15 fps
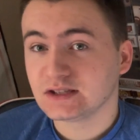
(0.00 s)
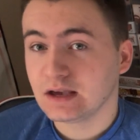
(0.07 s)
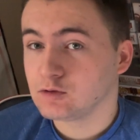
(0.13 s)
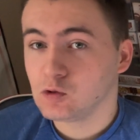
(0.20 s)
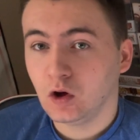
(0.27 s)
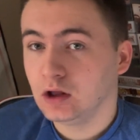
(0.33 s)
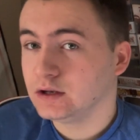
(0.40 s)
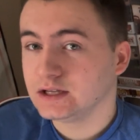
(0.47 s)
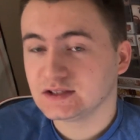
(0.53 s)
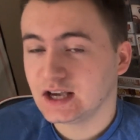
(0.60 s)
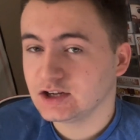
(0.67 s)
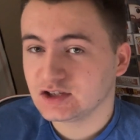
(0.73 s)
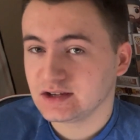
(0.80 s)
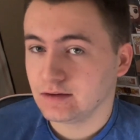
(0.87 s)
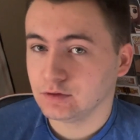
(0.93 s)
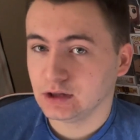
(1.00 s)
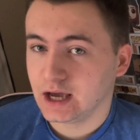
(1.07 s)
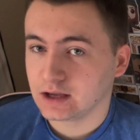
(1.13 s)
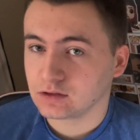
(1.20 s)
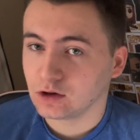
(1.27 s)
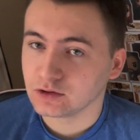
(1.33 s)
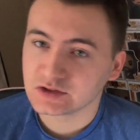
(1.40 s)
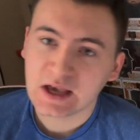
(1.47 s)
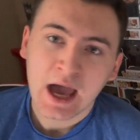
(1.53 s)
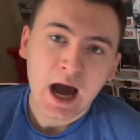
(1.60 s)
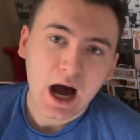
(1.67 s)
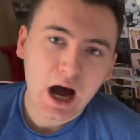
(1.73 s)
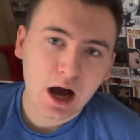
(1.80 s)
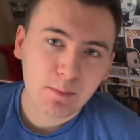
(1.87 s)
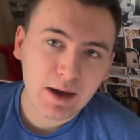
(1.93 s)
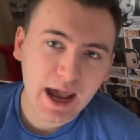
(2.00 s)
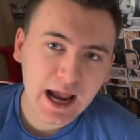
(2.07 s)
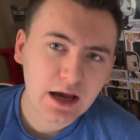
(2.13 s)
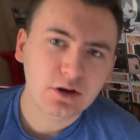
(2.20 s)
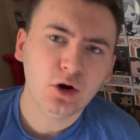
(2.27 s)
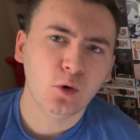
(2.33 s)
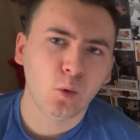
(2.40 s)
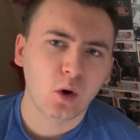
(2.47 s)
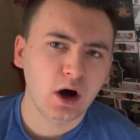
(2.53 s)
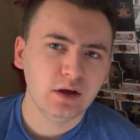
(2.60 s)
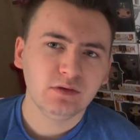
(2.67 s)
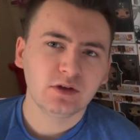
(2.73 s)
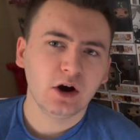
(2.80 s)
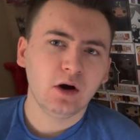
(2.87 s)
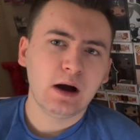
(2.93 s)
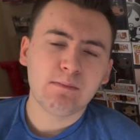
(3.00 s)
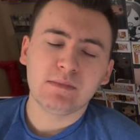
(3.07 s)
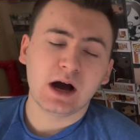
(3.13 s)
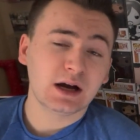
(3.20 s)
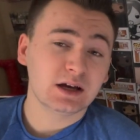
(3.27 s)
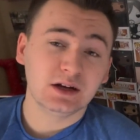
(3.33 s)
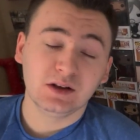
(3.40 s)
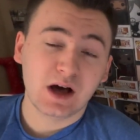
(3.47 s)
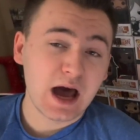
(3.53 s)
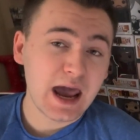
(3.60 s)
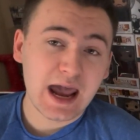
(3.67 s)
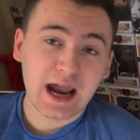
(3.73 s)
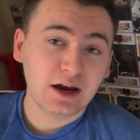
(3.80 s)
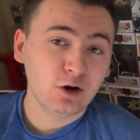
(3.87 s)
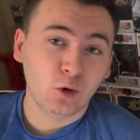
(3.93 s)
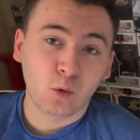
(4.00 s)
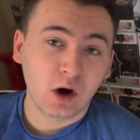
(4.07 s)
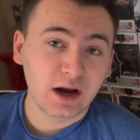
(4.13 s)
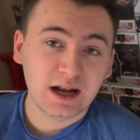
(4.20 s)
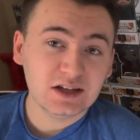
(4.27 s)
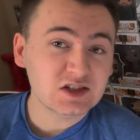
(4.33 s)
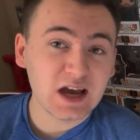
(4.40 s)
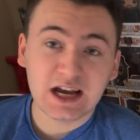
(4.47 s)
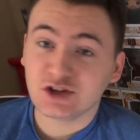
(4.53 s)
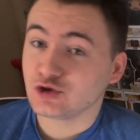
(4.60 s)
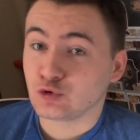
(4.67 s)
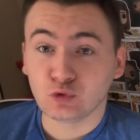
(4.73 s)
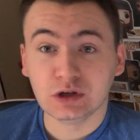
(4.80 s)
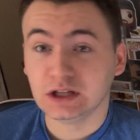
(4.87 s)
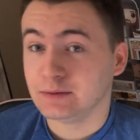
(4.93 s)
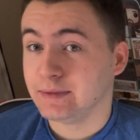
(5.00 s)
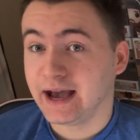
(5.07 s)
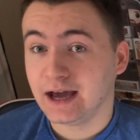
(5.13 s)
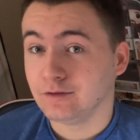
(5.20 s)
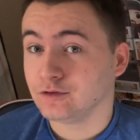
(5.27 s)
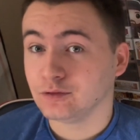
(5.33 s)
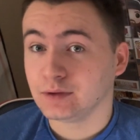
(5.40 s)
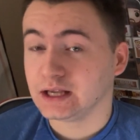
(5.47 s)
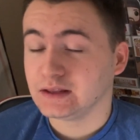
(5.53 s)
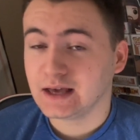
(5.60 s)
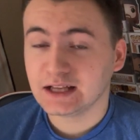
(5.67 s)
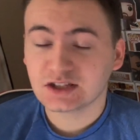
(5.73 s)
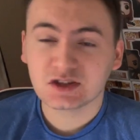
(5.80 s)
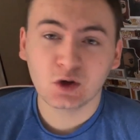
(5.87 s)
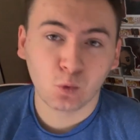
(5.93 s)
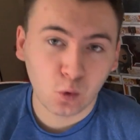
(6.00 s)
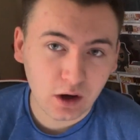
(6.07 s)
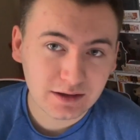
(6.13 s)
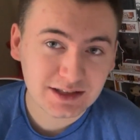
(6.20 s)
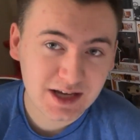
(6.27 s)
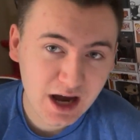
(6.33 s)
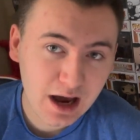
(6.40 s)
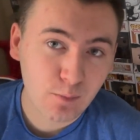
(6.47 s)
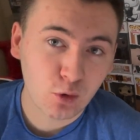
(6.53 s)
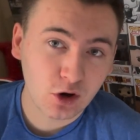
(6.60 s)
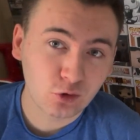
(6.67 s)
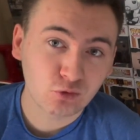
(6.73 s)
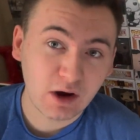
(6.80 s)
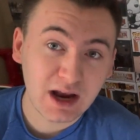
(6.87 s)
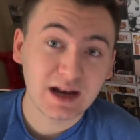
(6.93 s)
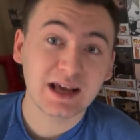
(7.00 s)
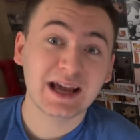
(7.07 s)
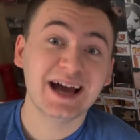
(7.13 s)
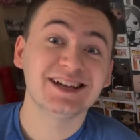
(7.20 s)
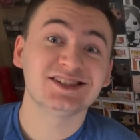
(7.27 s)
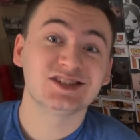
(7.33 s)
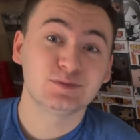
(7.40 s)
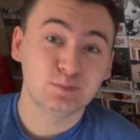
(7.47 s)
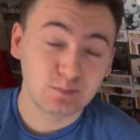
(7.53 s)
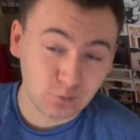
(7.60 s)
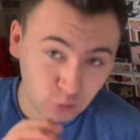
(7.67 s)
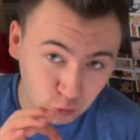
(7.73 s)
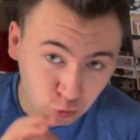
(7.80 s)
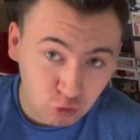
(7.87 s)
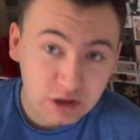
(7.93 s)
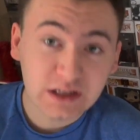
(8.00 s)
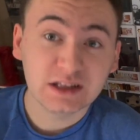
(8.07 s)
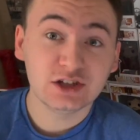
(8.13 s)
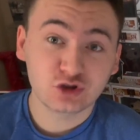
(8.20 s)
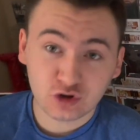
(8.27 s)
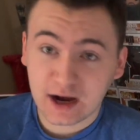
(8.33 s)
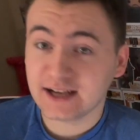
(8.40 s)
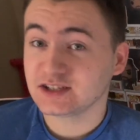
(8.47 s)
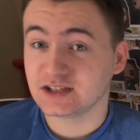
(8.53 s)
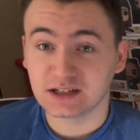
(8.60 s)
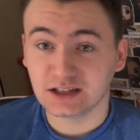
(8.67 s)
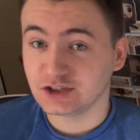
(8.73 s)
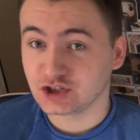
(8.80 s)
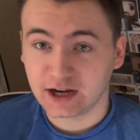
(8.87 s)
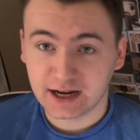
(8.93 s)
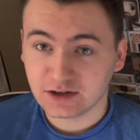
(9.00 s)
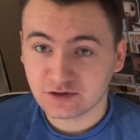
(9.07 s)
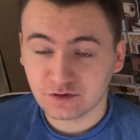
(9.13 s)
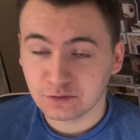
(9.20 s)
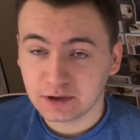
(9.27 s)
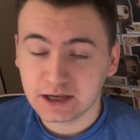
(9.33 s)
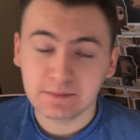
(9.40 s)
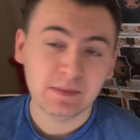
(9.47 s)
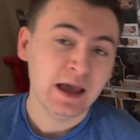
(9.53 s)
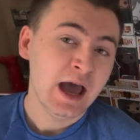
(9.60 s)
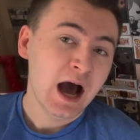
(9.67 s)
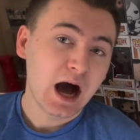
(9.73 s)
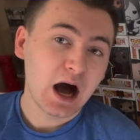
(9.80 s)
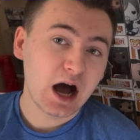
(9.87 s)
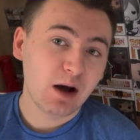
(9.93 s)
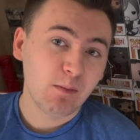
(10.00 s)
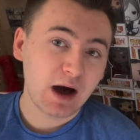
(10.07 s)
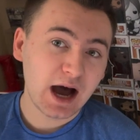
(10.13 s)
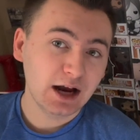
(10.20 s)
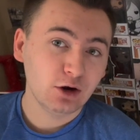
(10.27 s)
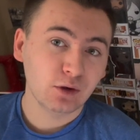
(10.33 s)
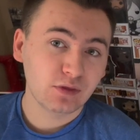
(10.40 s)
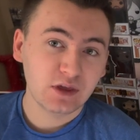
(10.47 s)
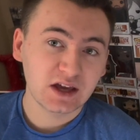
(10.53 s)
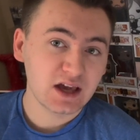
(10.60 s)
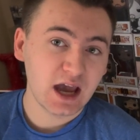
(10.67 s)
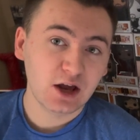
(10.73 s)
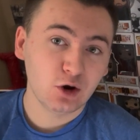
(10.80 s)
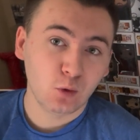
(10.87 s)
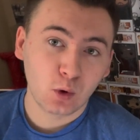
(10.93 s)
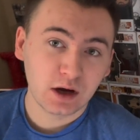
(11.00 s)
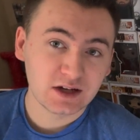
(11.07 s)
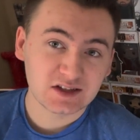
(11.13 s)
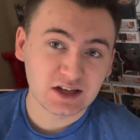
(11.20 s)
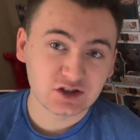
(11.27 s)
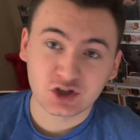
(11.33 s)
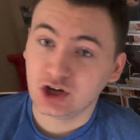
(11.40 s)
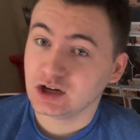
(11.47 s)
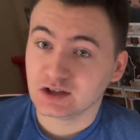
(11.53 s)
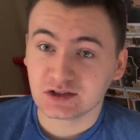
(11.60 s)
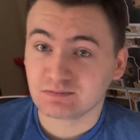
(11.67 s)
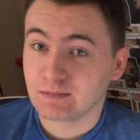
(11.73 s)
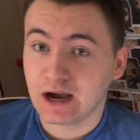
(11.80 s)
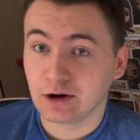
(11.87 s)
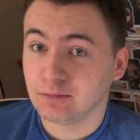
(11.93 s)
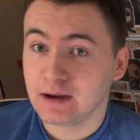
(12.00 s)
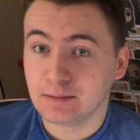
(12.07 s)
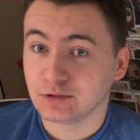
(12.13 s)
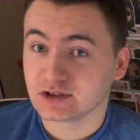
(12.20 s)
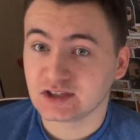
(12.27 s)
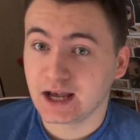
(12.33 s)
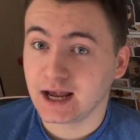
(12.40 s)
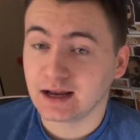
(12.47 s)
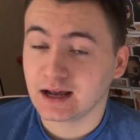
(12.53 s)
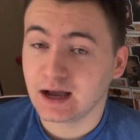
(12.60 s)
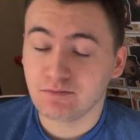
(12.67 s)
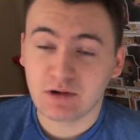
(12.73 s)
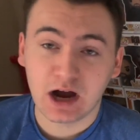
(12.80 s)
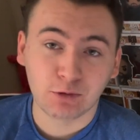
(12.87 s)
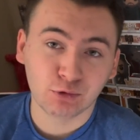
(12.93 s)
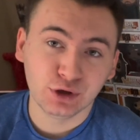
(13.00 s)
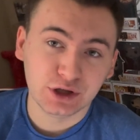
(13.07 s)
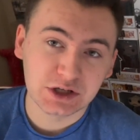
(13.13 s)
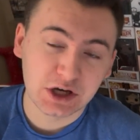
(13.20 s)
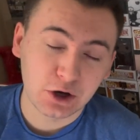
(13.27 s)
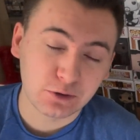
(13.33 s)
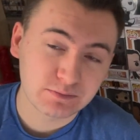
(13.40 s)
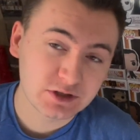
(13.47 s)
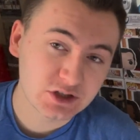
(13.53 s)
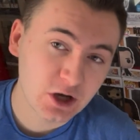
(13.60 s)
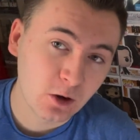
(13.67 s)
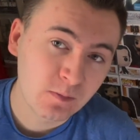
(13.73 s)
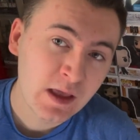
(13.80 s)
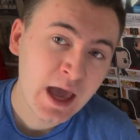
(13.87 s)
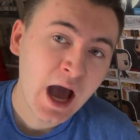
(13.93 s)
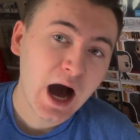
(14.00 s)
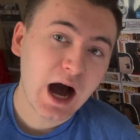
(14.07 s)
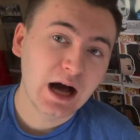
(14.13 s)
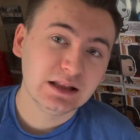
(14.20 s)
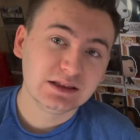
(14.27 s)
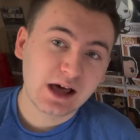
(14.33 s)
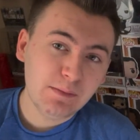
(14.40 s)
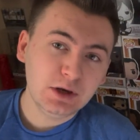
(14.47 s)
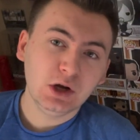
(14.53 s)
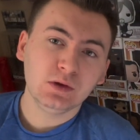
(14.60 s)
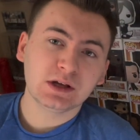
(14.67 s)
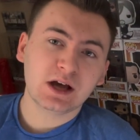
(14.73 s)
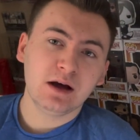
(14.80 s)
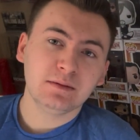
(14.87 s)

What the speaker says: the same quality, because I just never liked those. 801, though, I'm not gonna lie, 801 has aged really bad for me. That's the one time where a rating has really drastically changed for me. I don't think 801 is as good as I remember saying. I really don't. So let me know in the